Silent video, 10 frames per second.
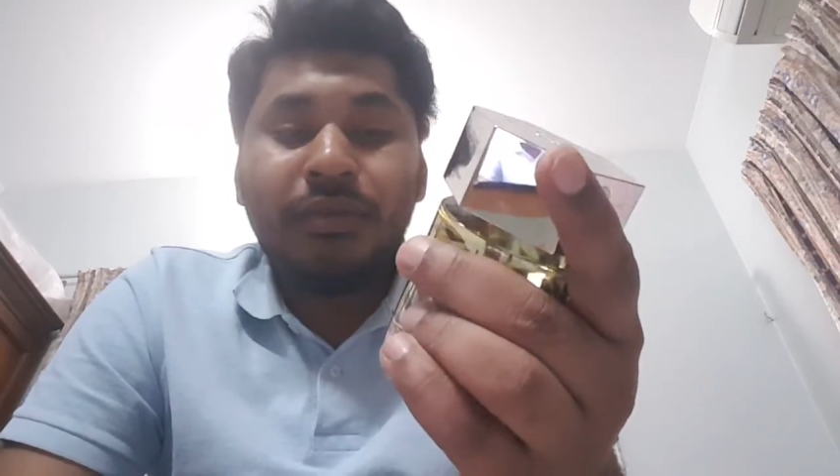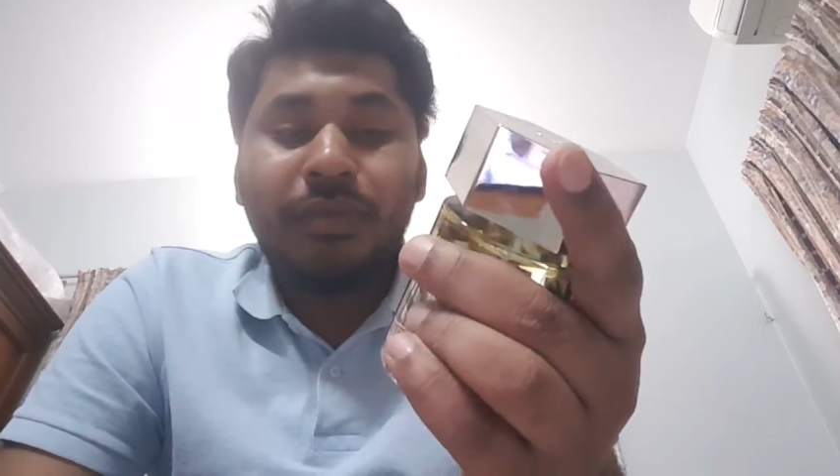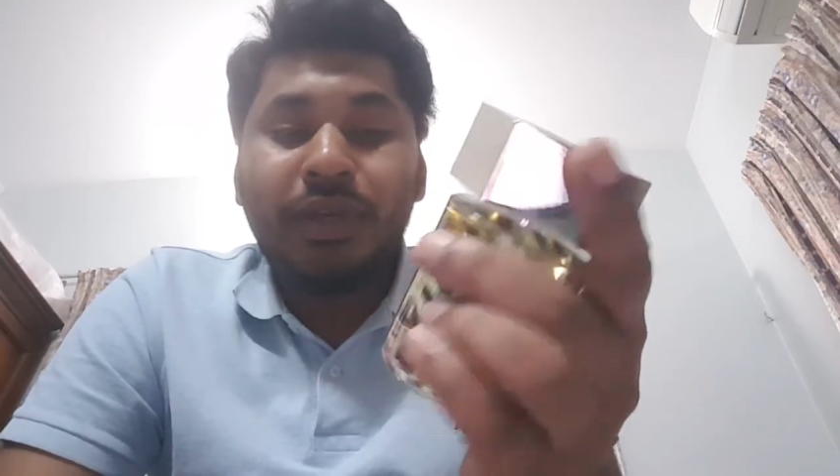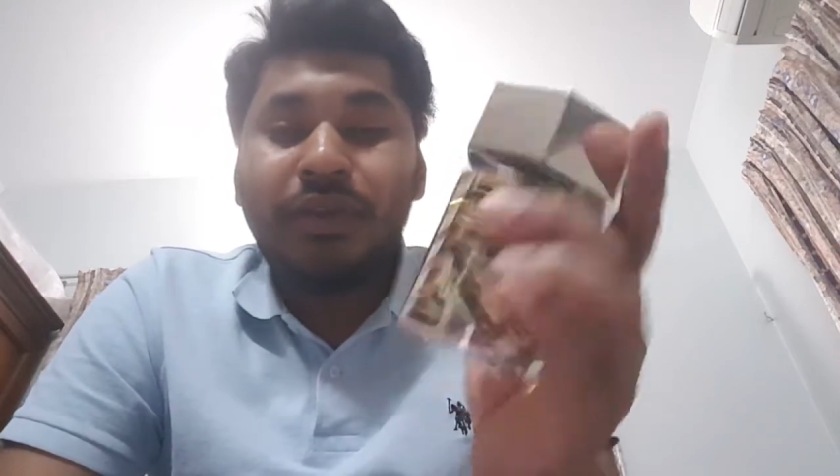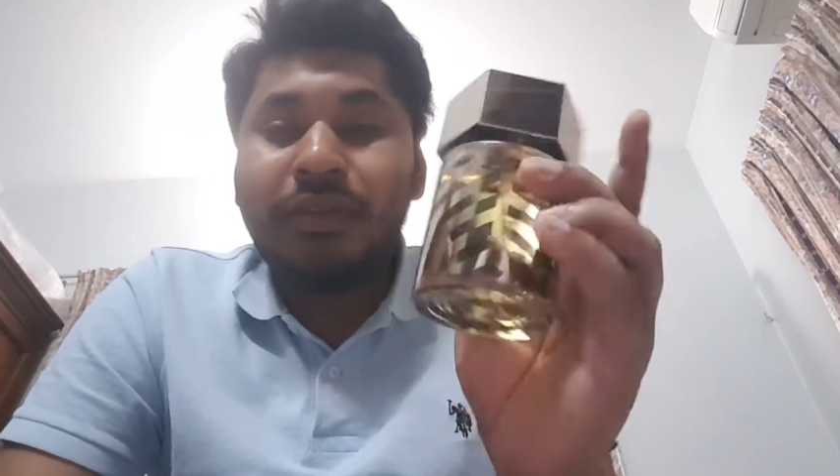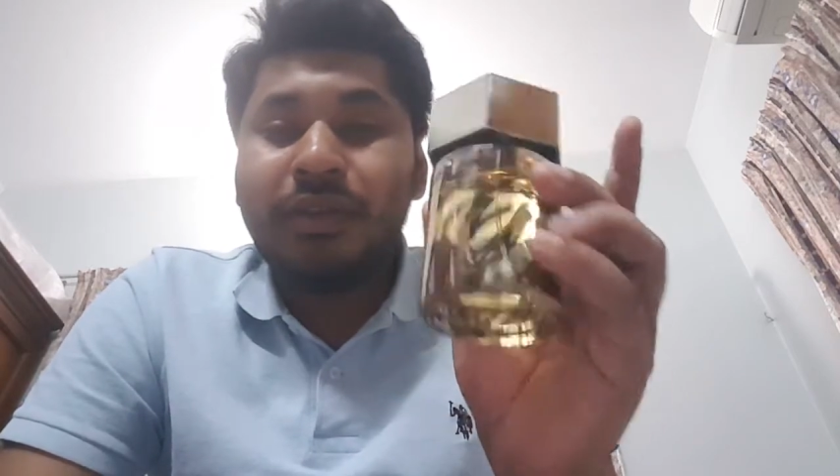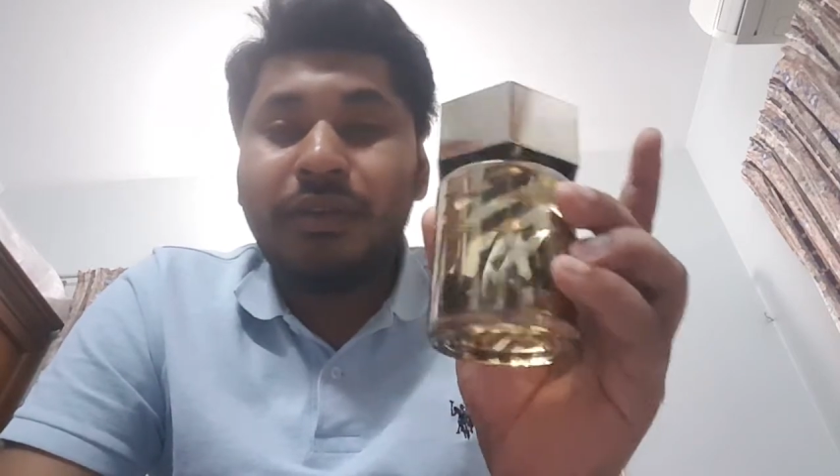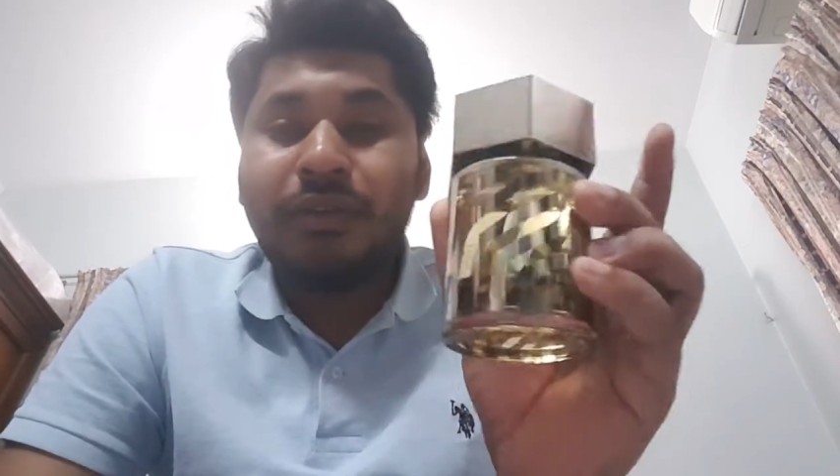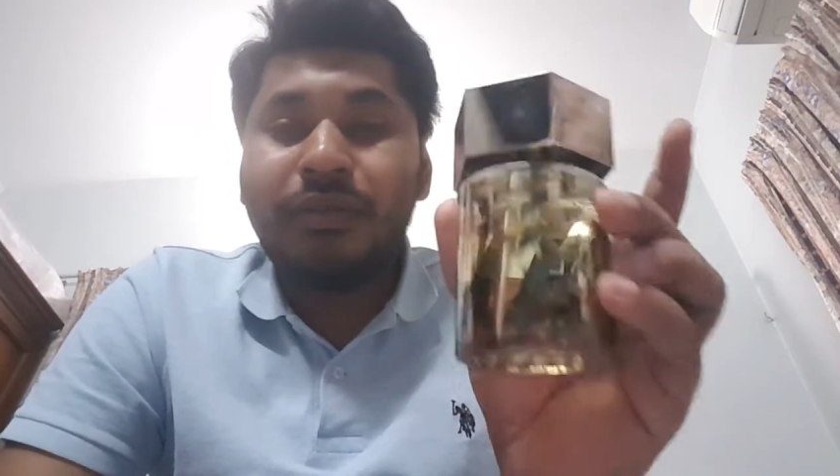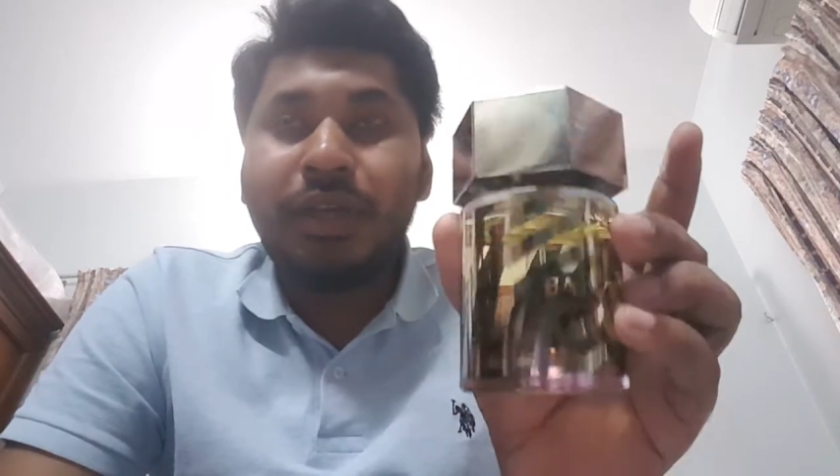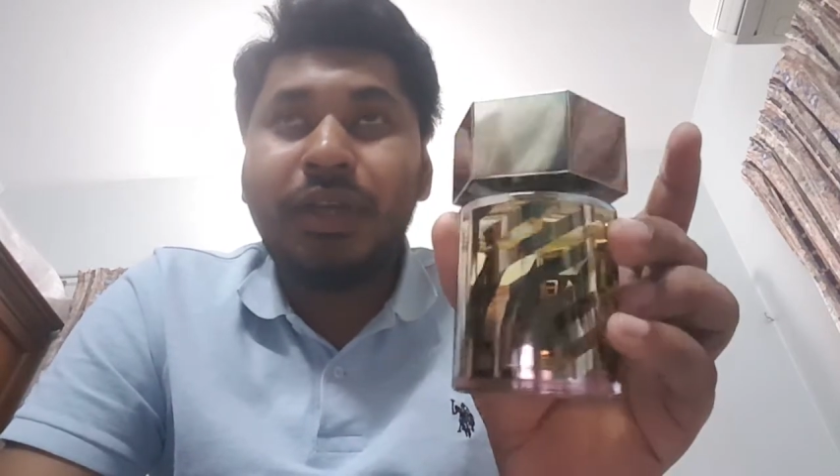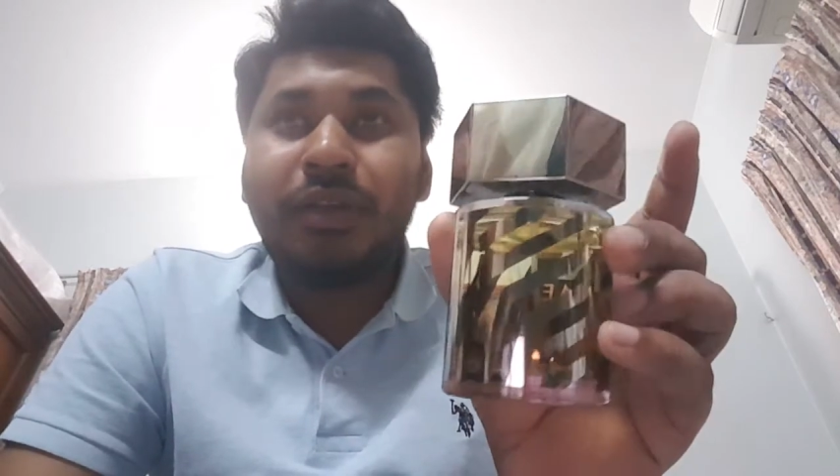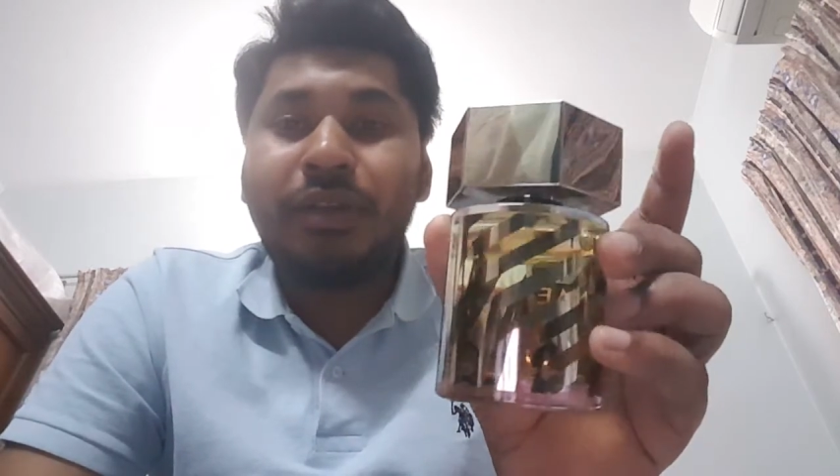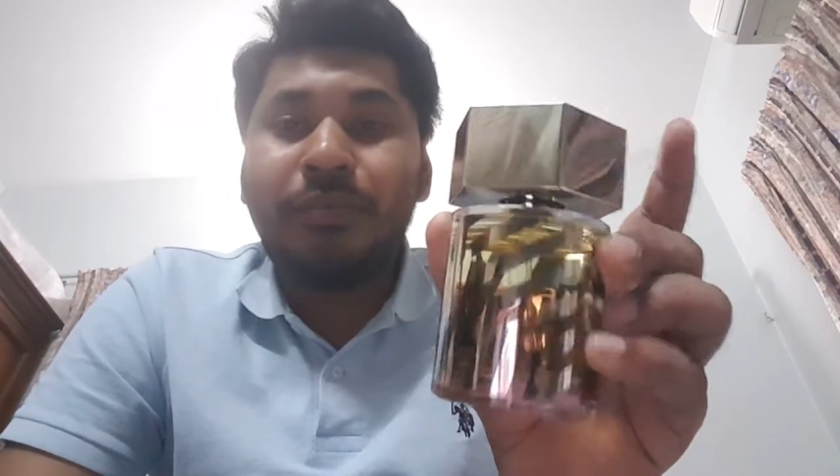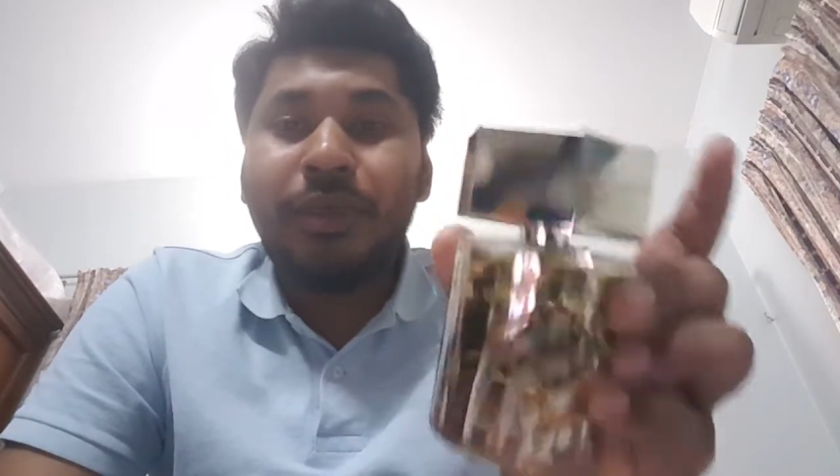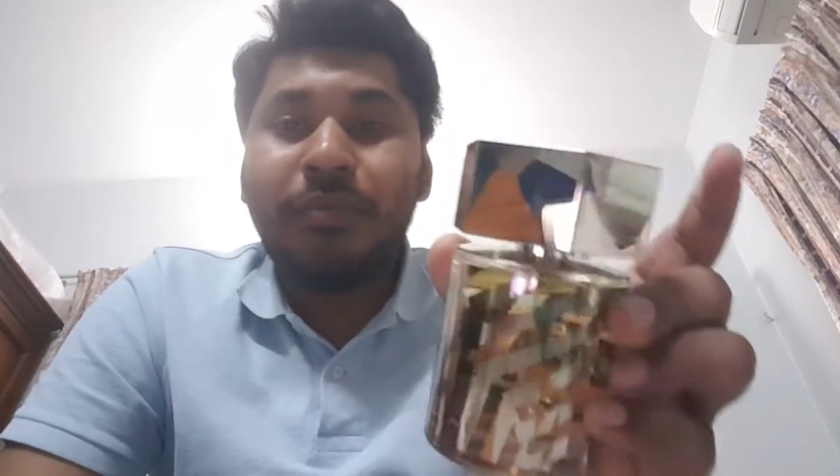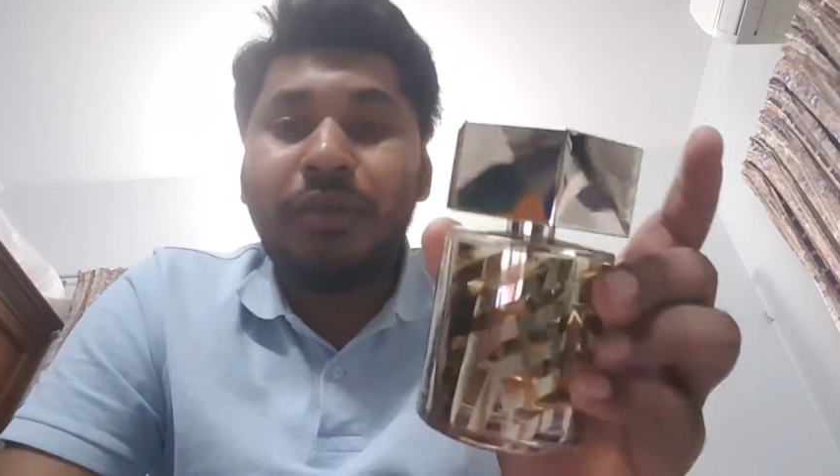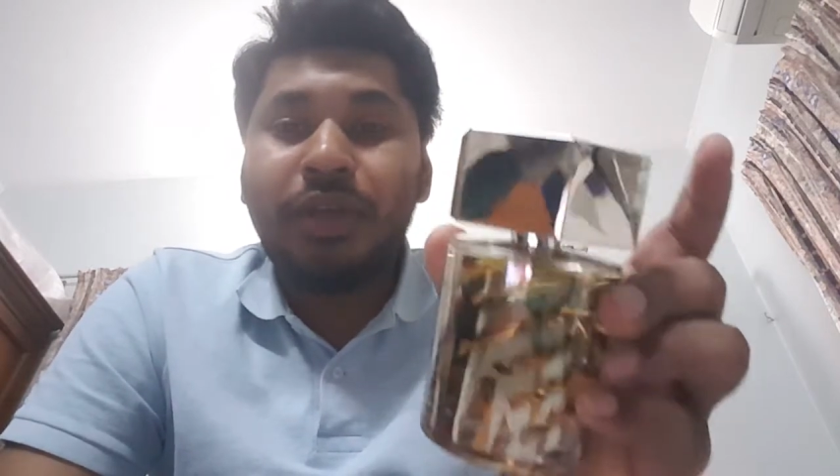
because you know like the people